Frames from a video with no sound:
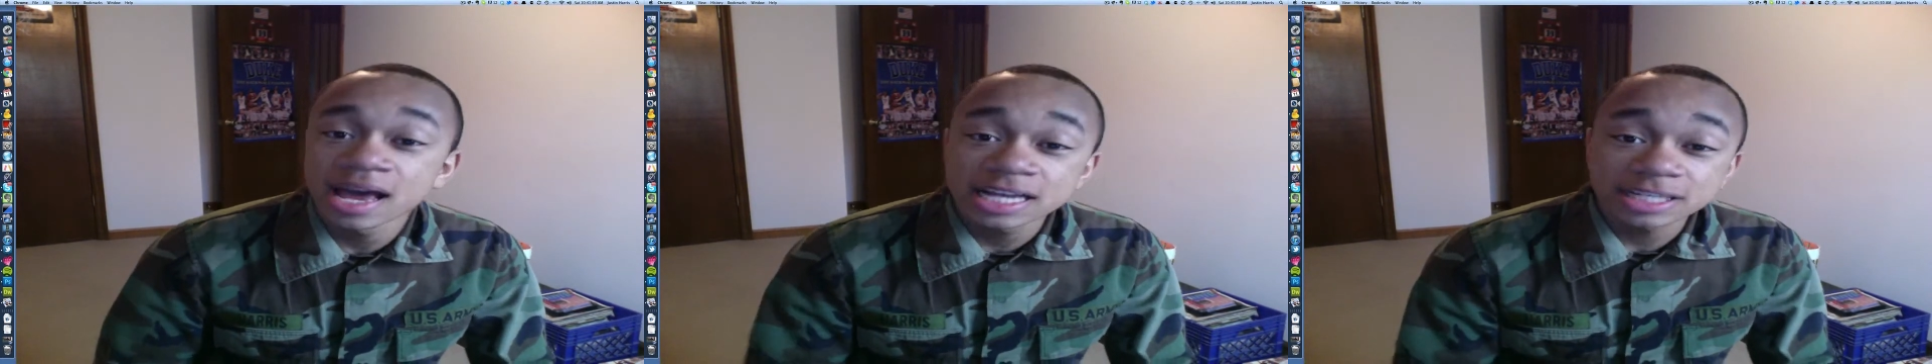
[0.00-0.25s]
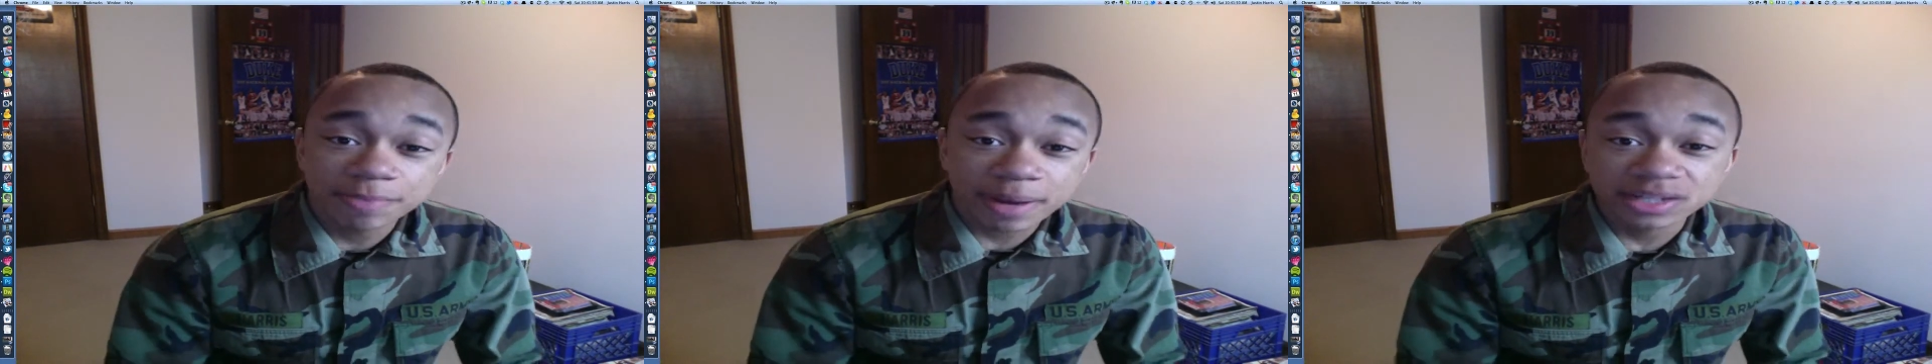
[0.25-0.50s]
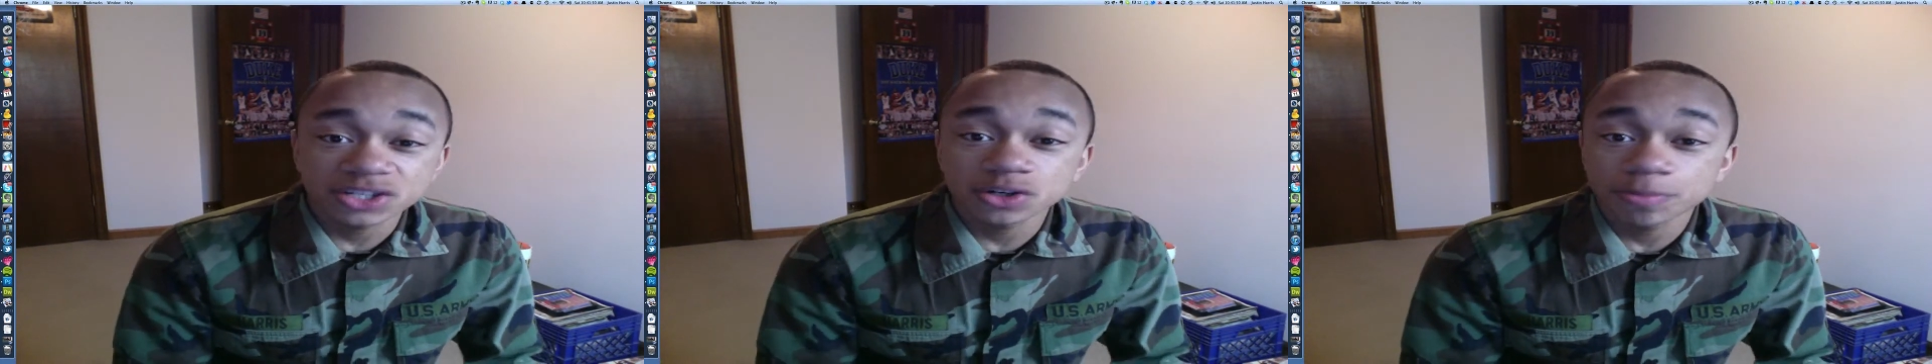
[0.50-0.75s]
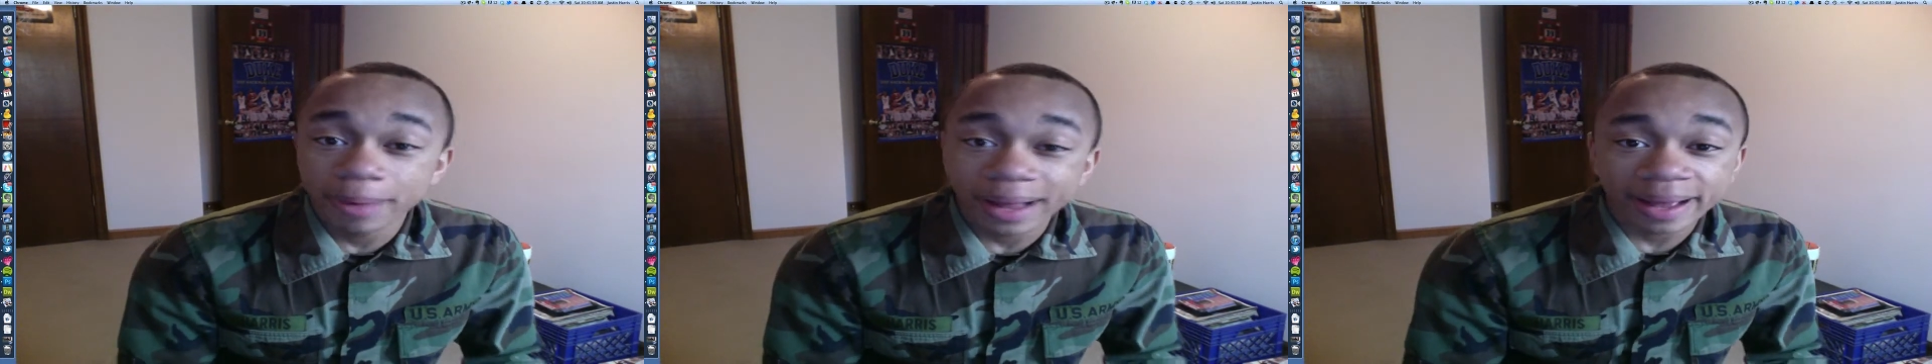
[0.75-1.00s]

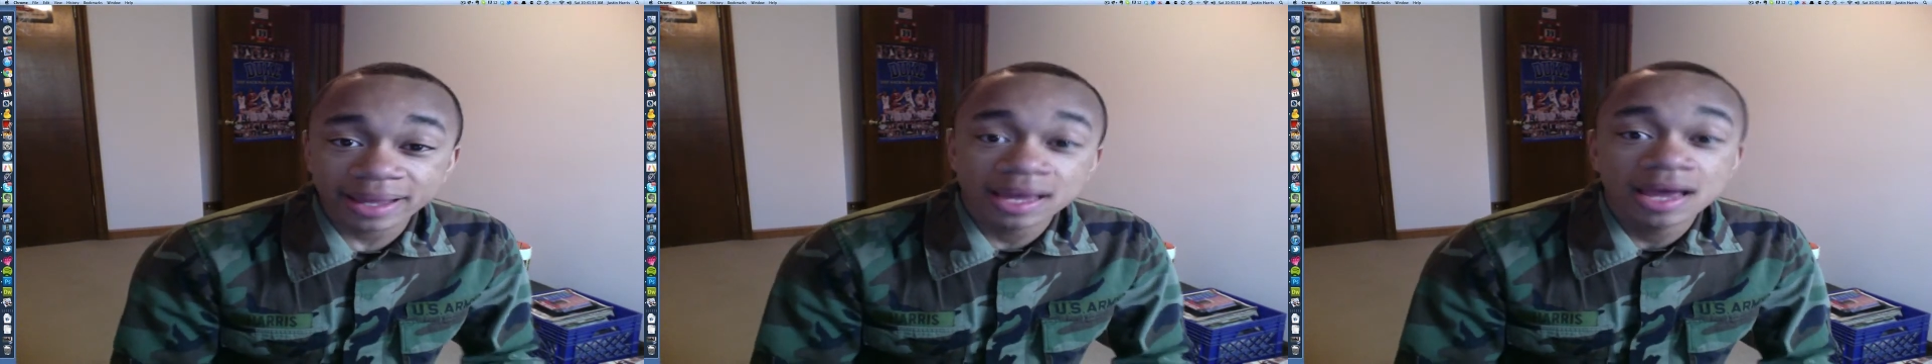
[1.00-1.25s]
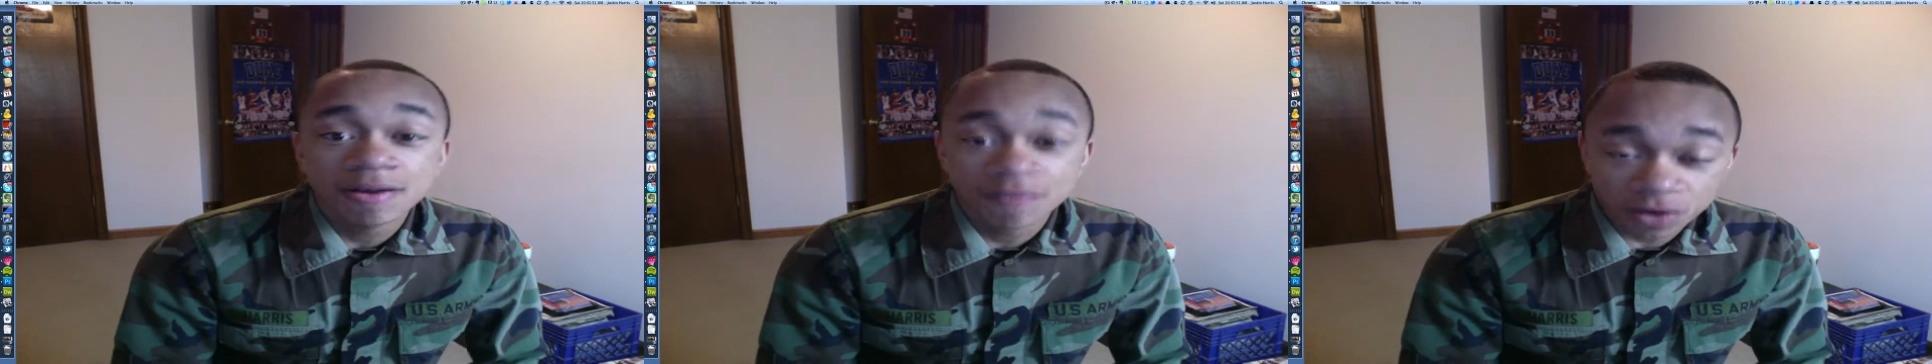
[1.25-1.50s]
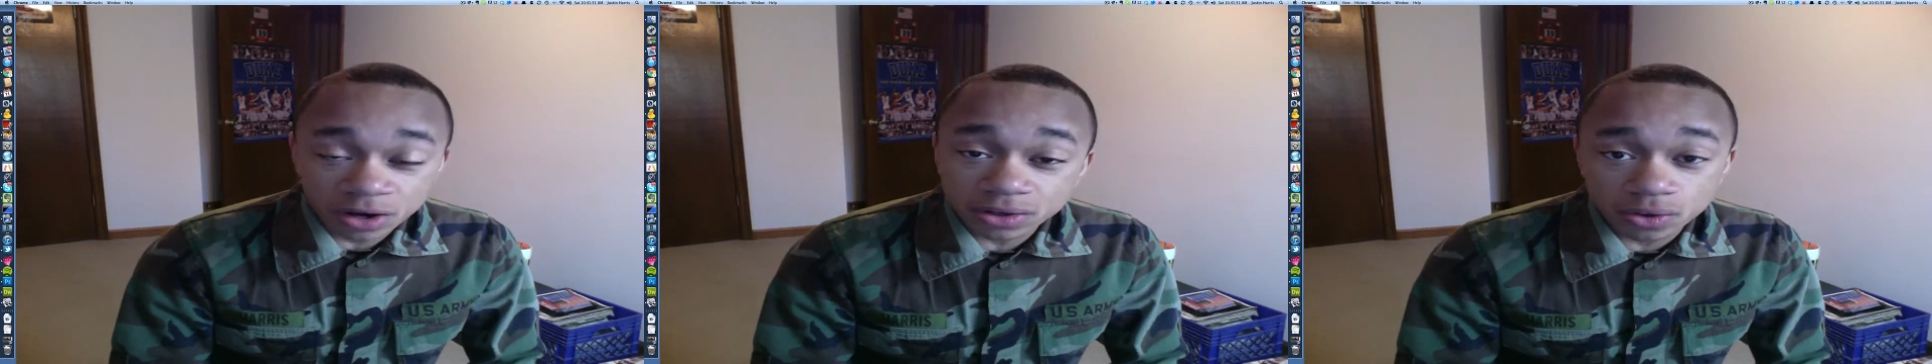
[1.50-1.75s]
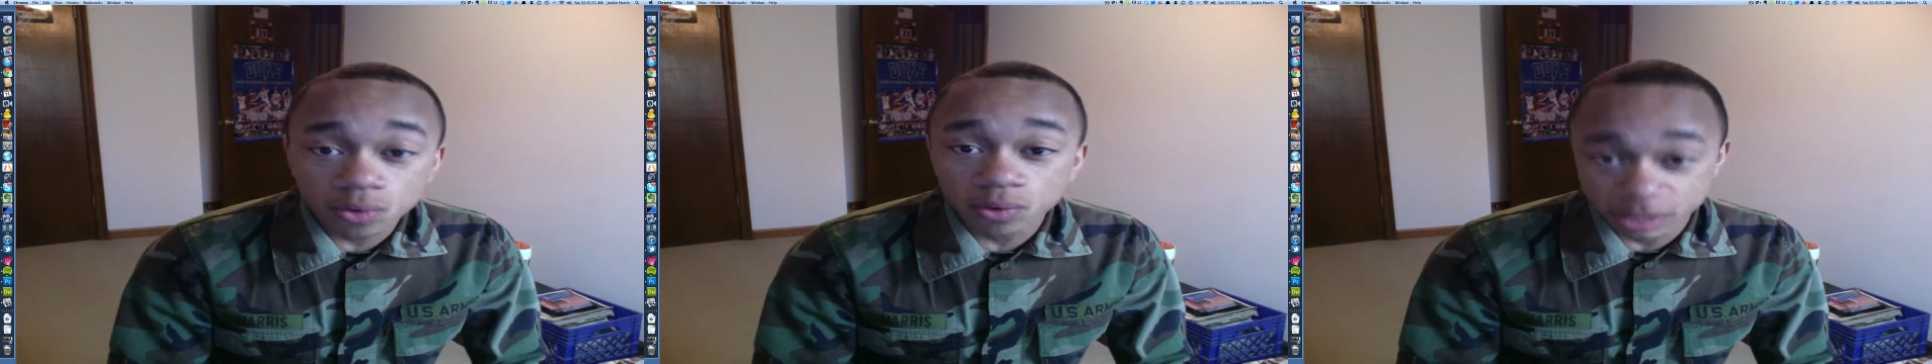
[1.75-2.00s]
sponsored by
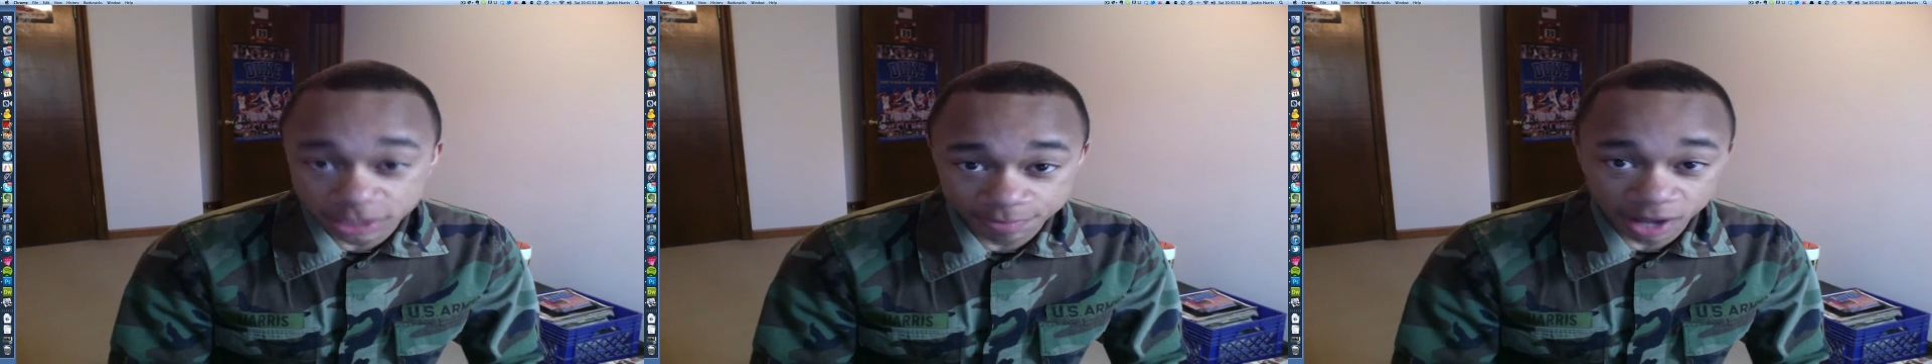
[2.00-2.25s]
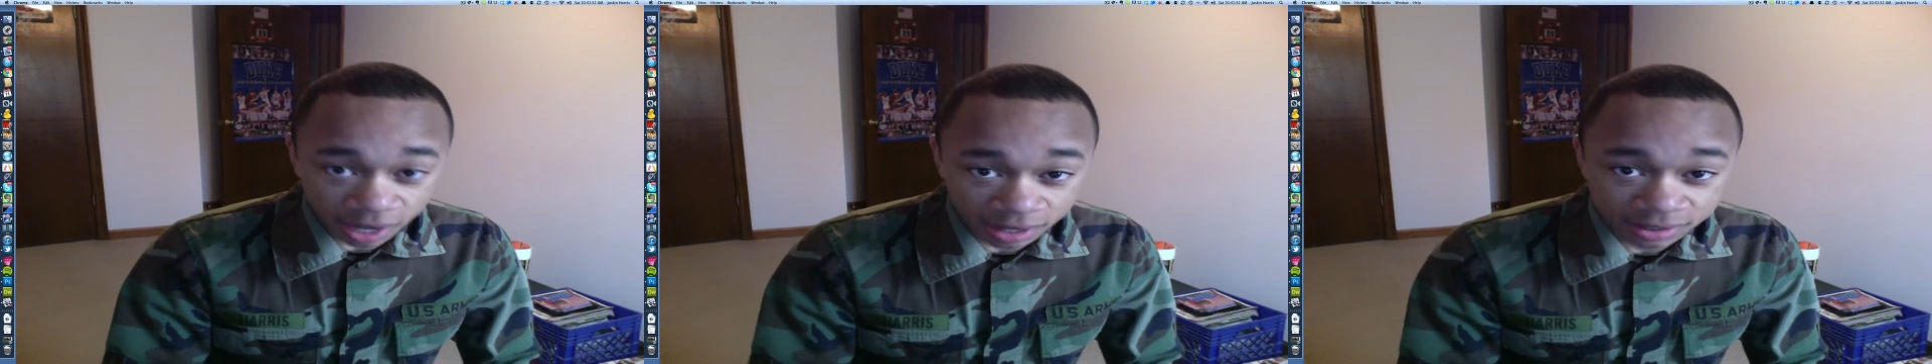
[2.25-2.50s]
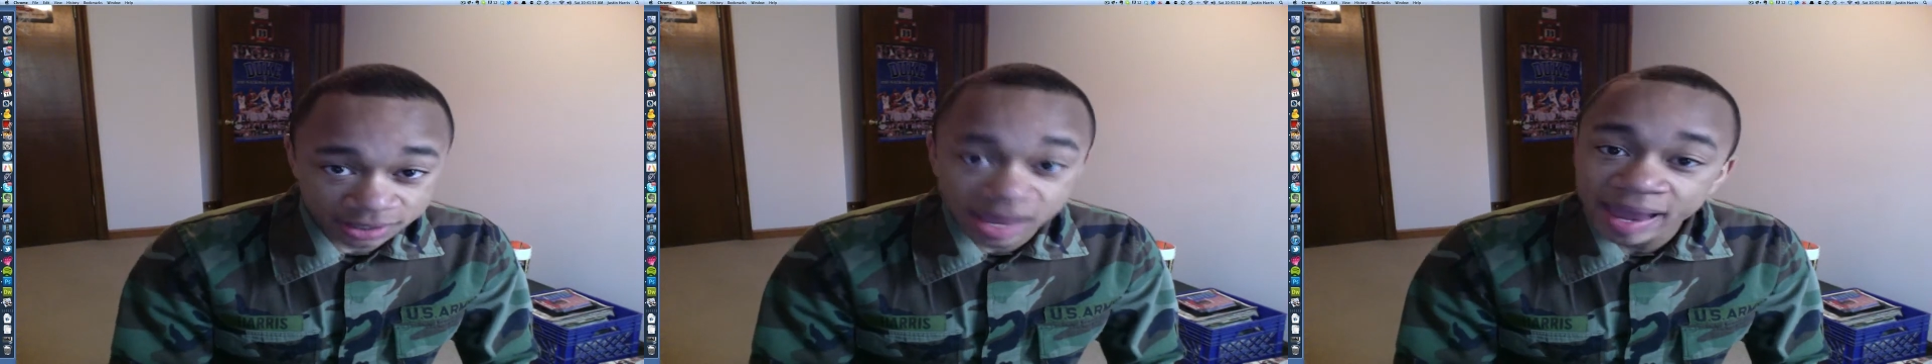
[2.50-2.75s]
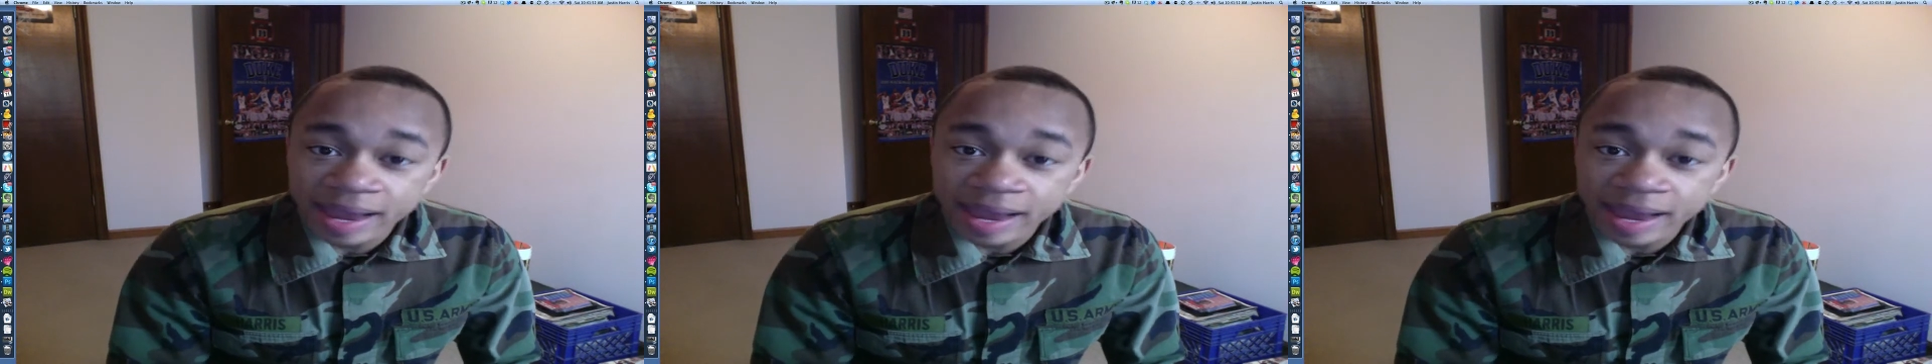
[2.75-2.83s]
Vertical Response,